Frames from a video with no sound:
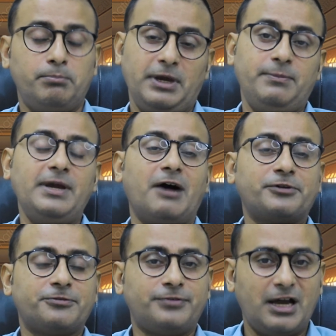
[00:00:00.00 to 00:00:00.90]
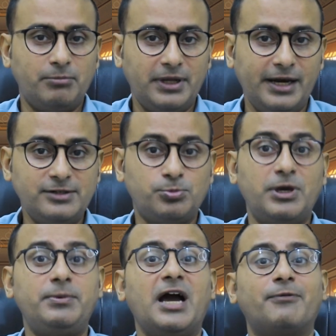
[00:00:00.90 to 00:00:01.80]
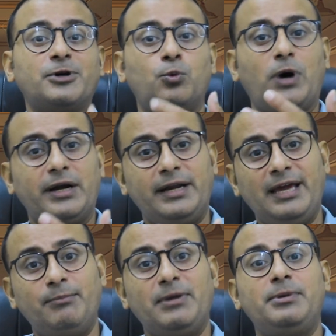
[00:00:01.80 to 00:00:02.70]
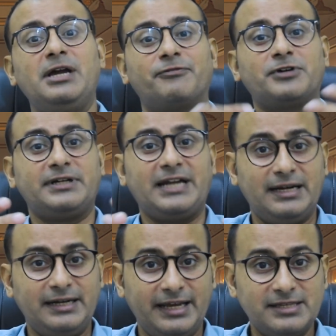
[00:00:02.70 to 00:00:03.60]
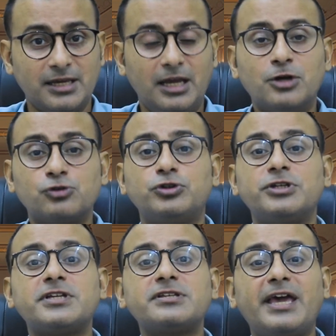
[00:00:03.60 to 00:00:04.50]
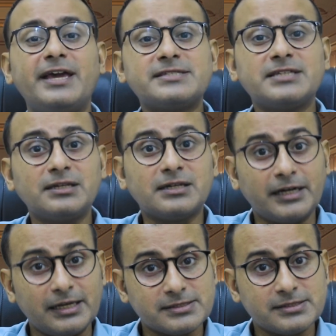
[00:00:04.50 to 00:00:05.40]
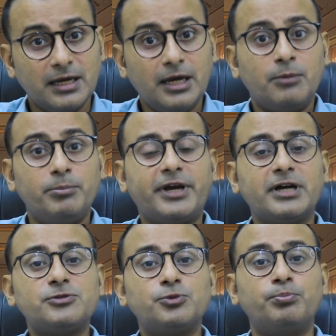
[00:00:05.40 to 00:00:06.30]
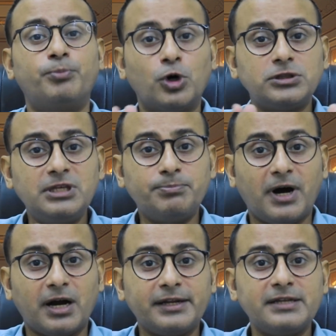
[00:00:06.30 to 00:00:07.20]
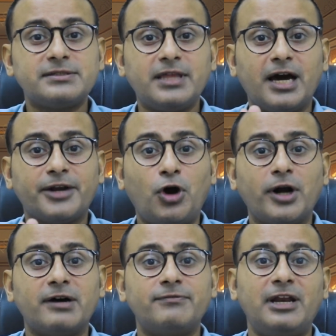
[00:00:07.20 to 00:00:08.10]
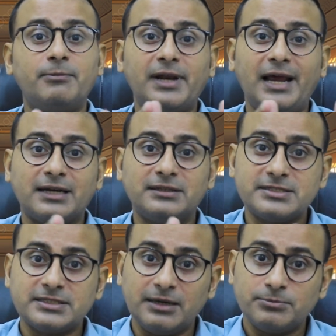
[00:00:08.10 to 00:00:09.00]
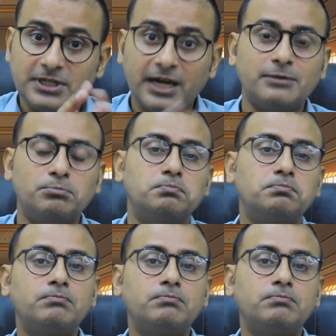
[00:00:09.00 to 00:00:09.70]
Maybe after 5 minutes, maybe after 1 day, maybe after 10 days. So this is asynchronous because both the parties, they are not available at the same time.